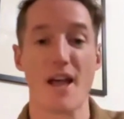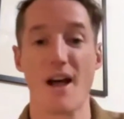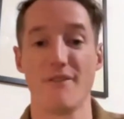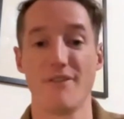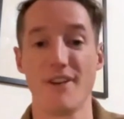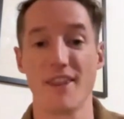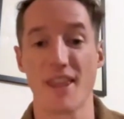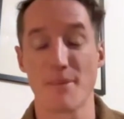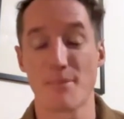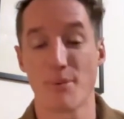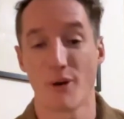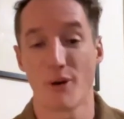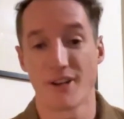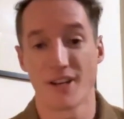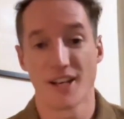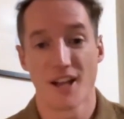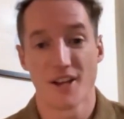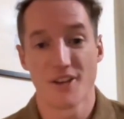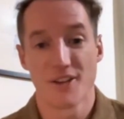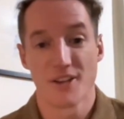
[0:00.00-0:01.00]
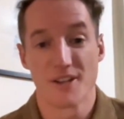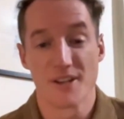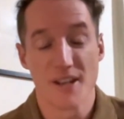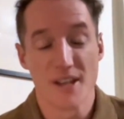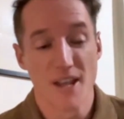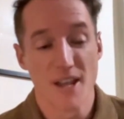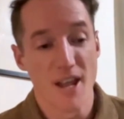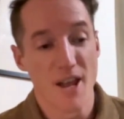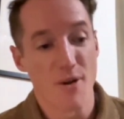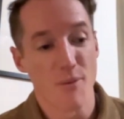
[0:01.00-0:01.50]
event they put on in London,
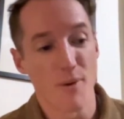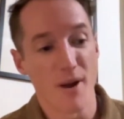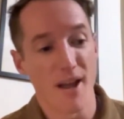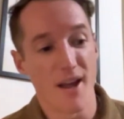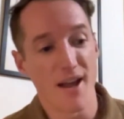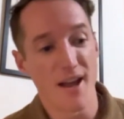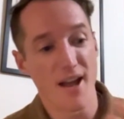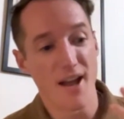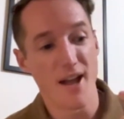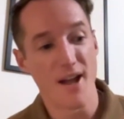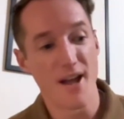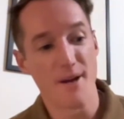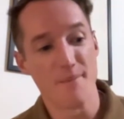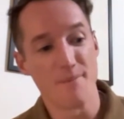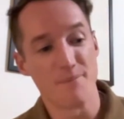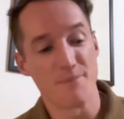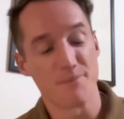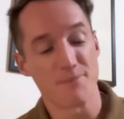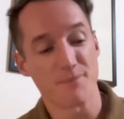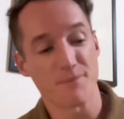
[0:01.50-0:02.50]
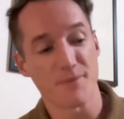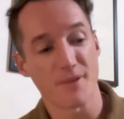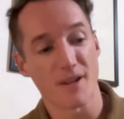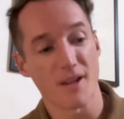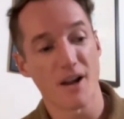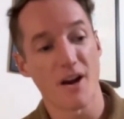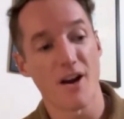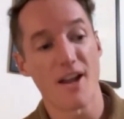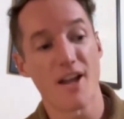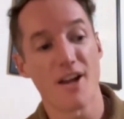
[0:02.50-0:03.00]
where
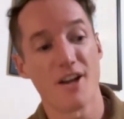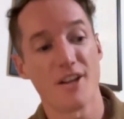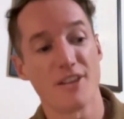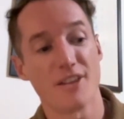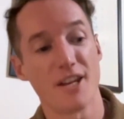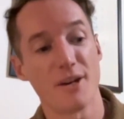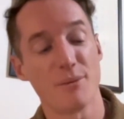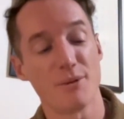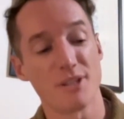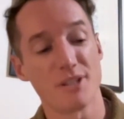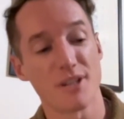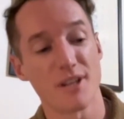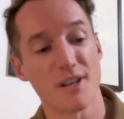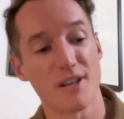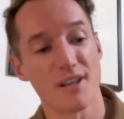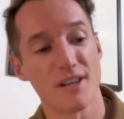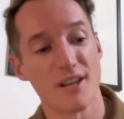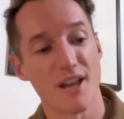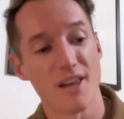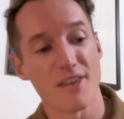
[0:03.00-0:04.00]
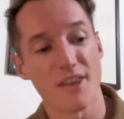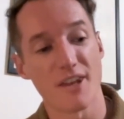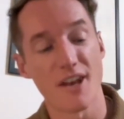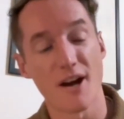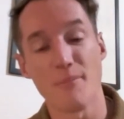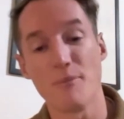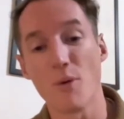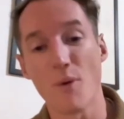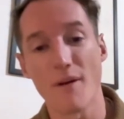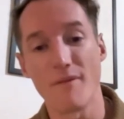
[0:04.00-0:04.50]
I heard that it was the
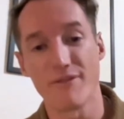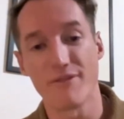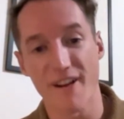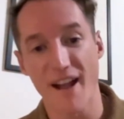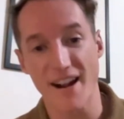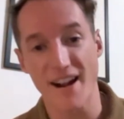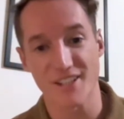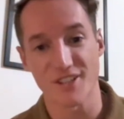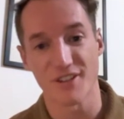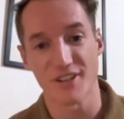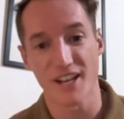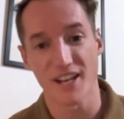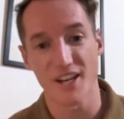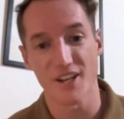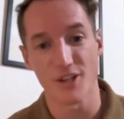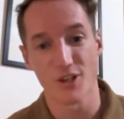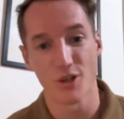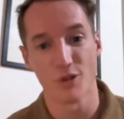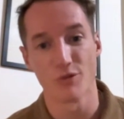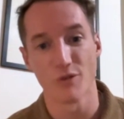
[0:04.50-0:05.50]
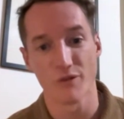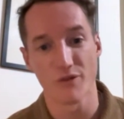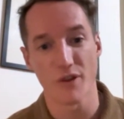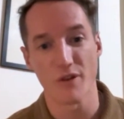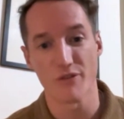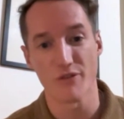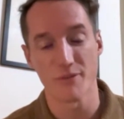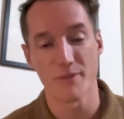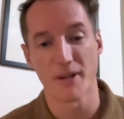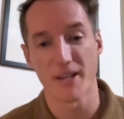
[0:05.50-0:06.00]
number one factor in getting a good review
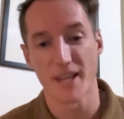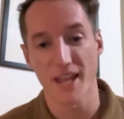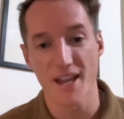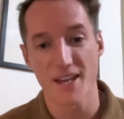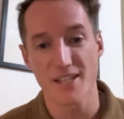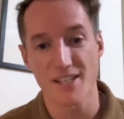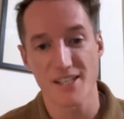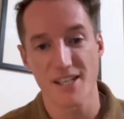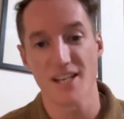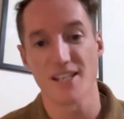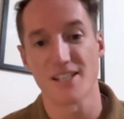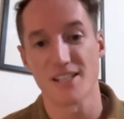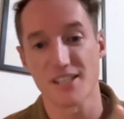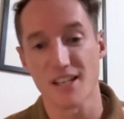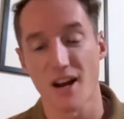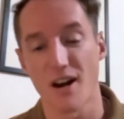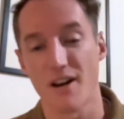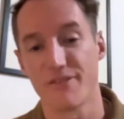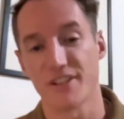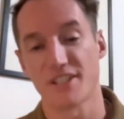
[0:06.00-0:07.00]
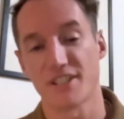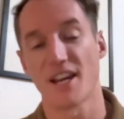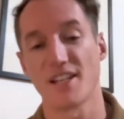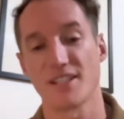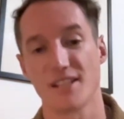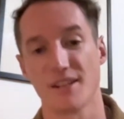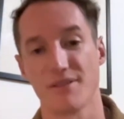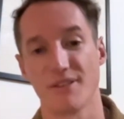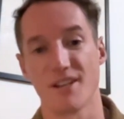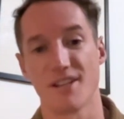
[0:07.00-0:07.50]
from a guest is staff
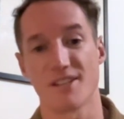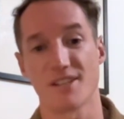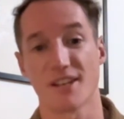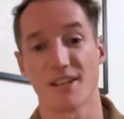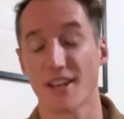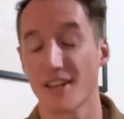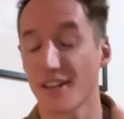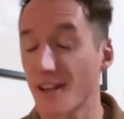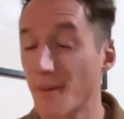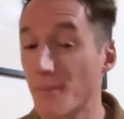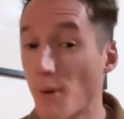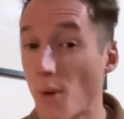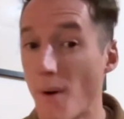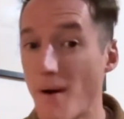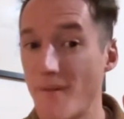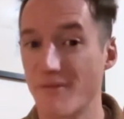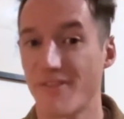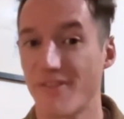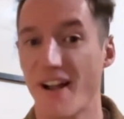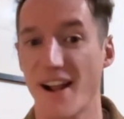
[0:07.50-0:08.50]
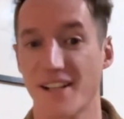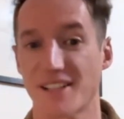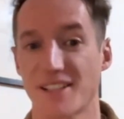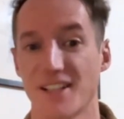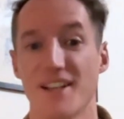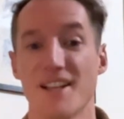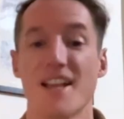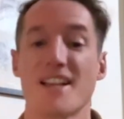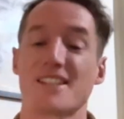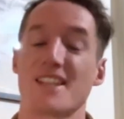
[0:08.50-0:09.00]
attentiveness, the number one factor.
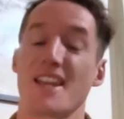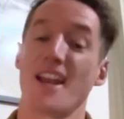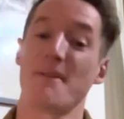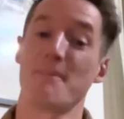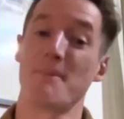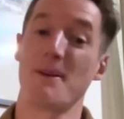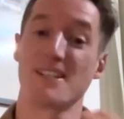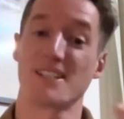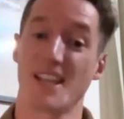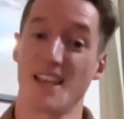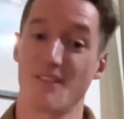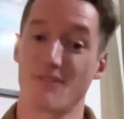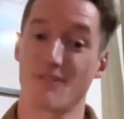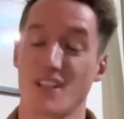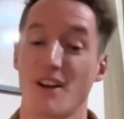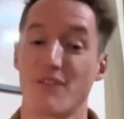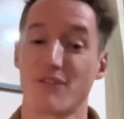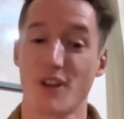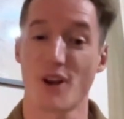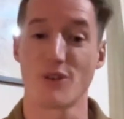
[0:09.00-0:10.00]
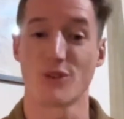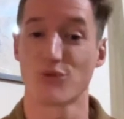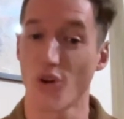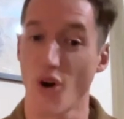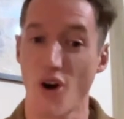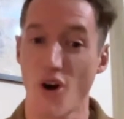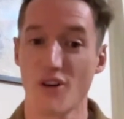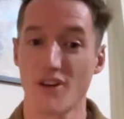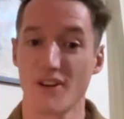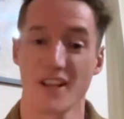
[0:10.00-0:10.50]
So that means that if stuff goes
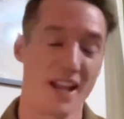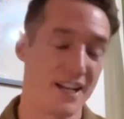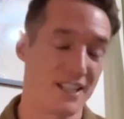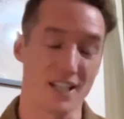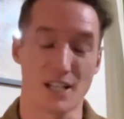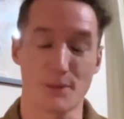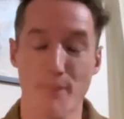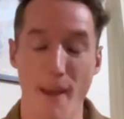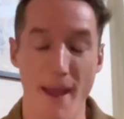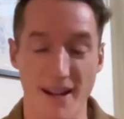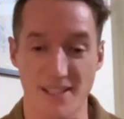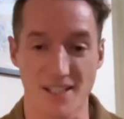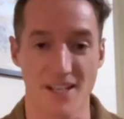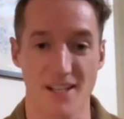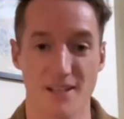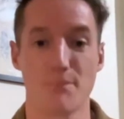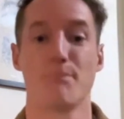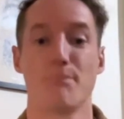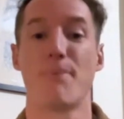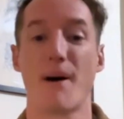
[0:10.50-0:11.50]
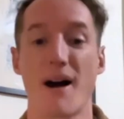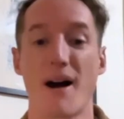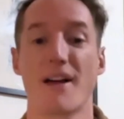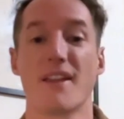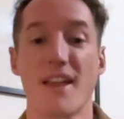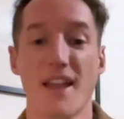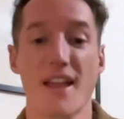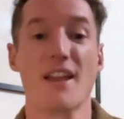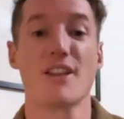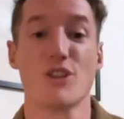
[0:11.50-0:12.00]
wrong, it's expected, but
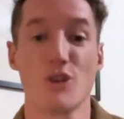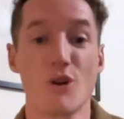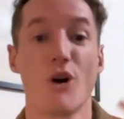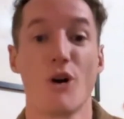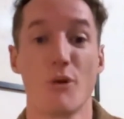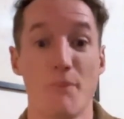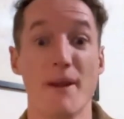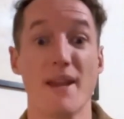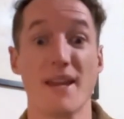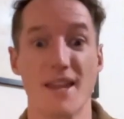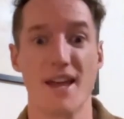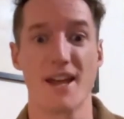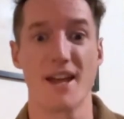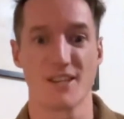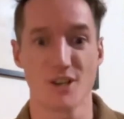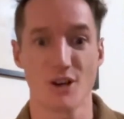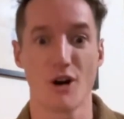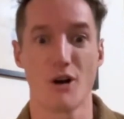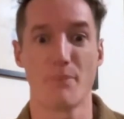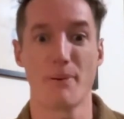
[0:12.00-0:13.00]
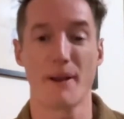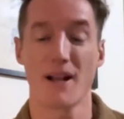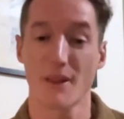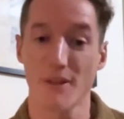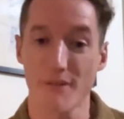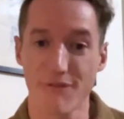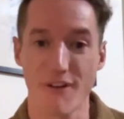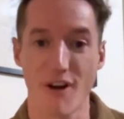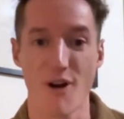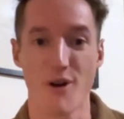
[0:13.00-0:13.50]
you got to be there. You got to pick up the
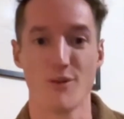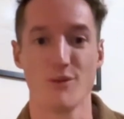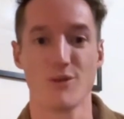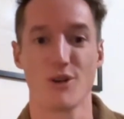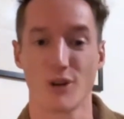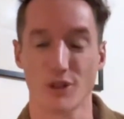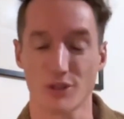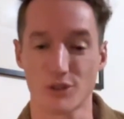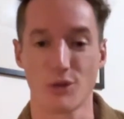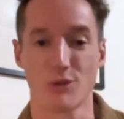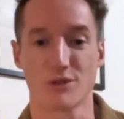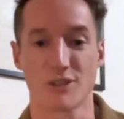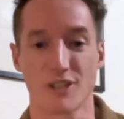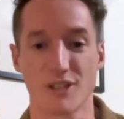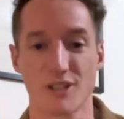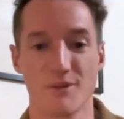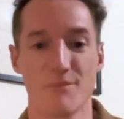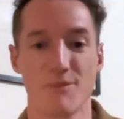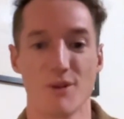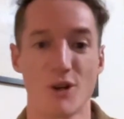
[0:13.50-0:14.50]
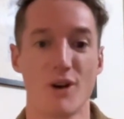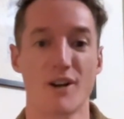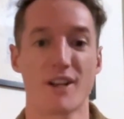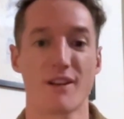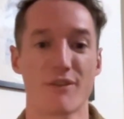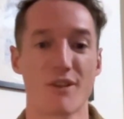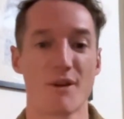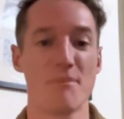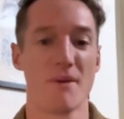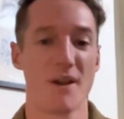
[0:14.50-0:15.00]
phone, you got to talk to them, you got to
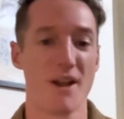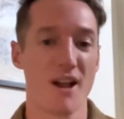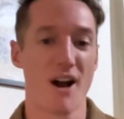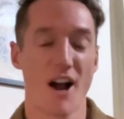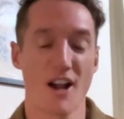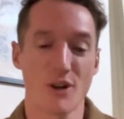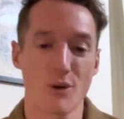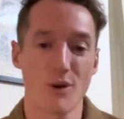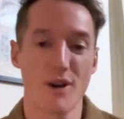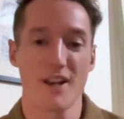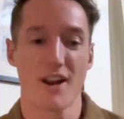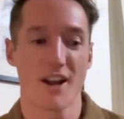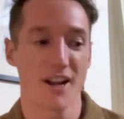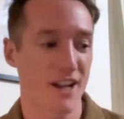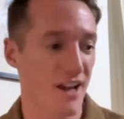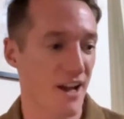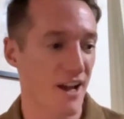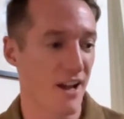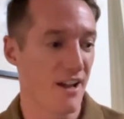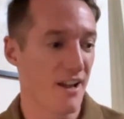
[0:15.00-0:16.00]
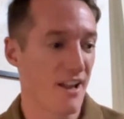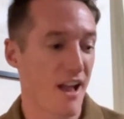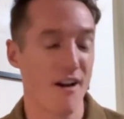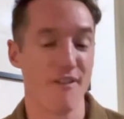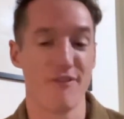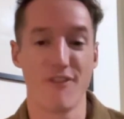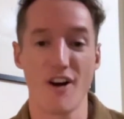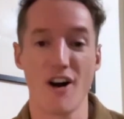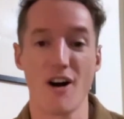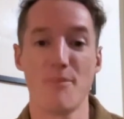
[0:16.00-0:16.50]
give them, I call it like a
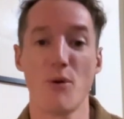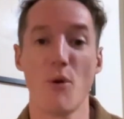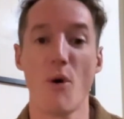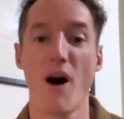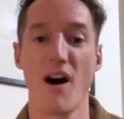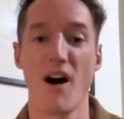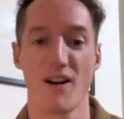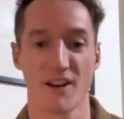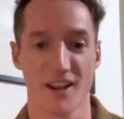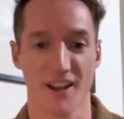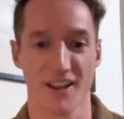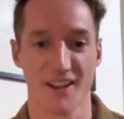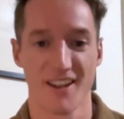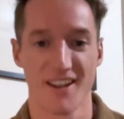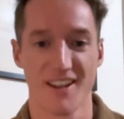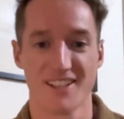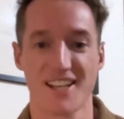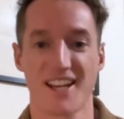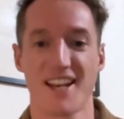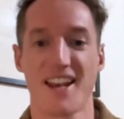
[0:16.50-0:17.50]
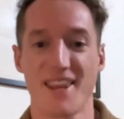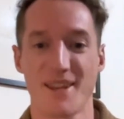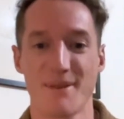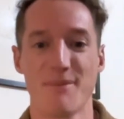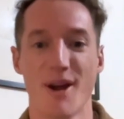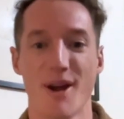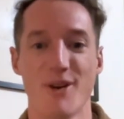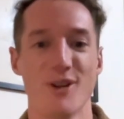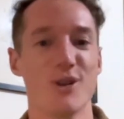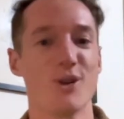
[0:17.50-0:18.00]
verbal hug to let them
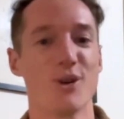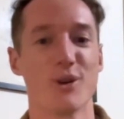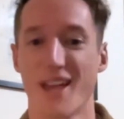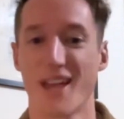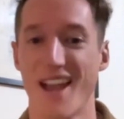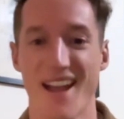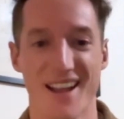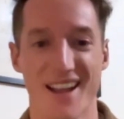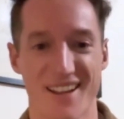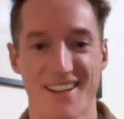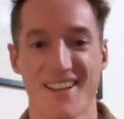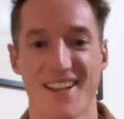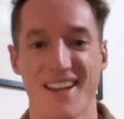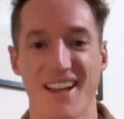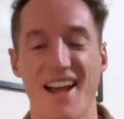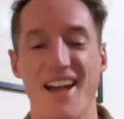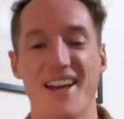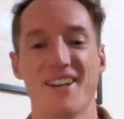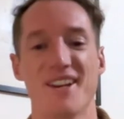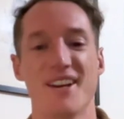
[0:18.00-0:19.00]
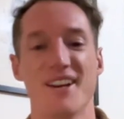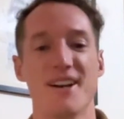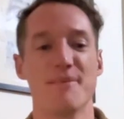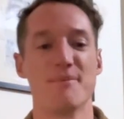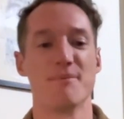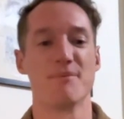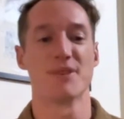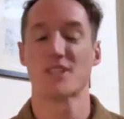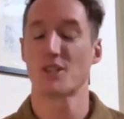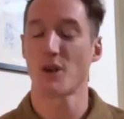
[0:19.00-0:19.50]
know that you're there.
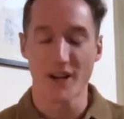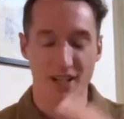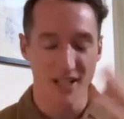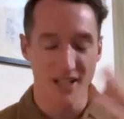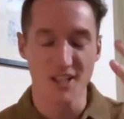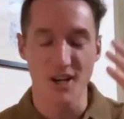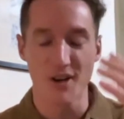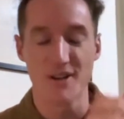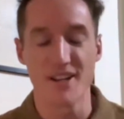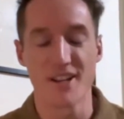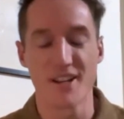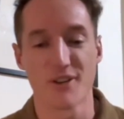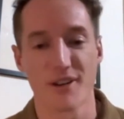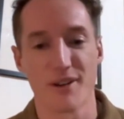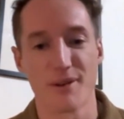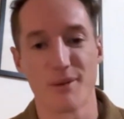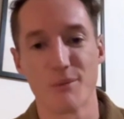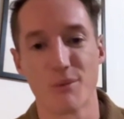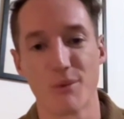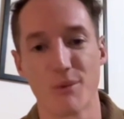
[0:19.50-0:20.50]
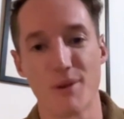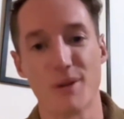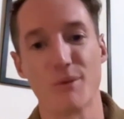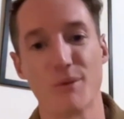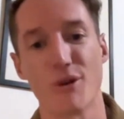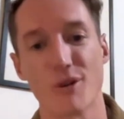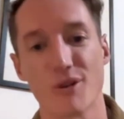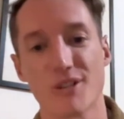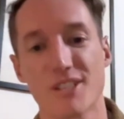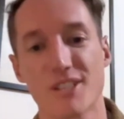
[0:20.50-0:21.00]
And so I can totally agree with
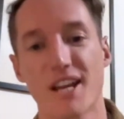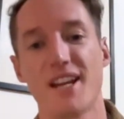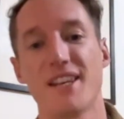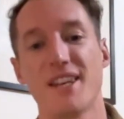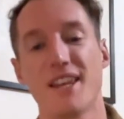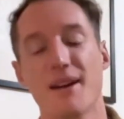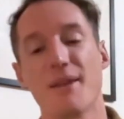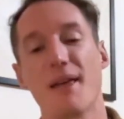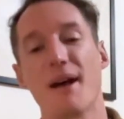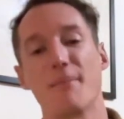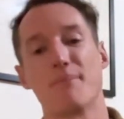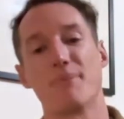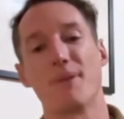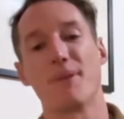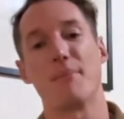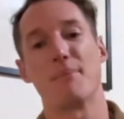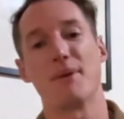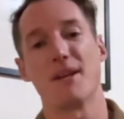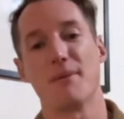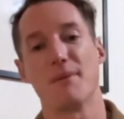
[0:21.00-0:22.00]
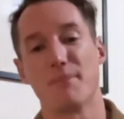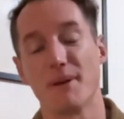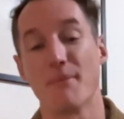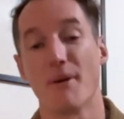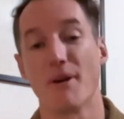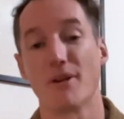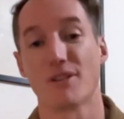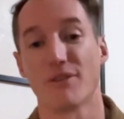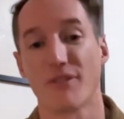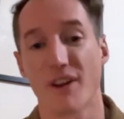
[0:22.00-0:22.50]
what you're saying there, that being a big
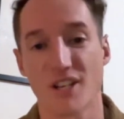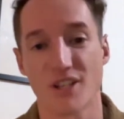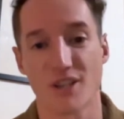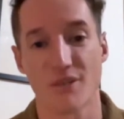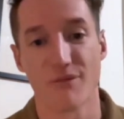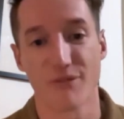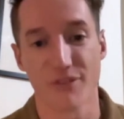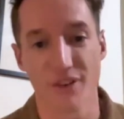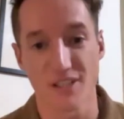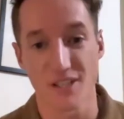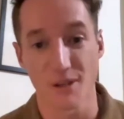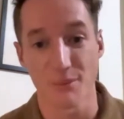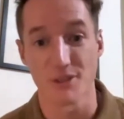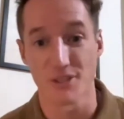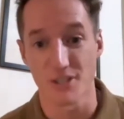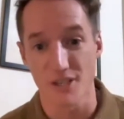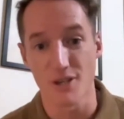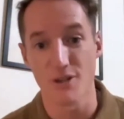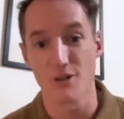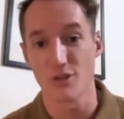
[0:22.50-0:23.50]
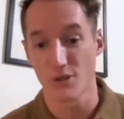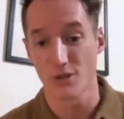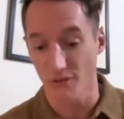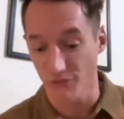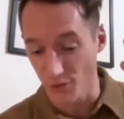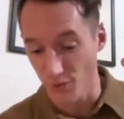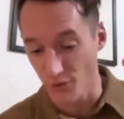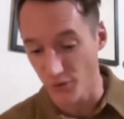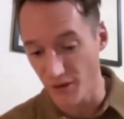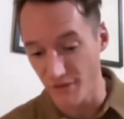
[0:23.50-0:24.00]
motivation for someone to use you.
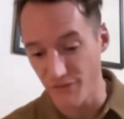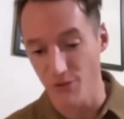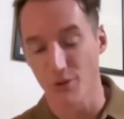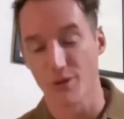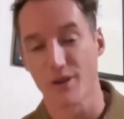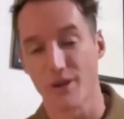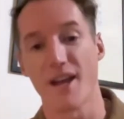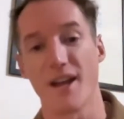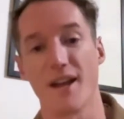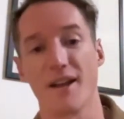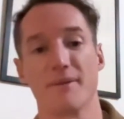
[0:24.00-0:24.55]
You're there.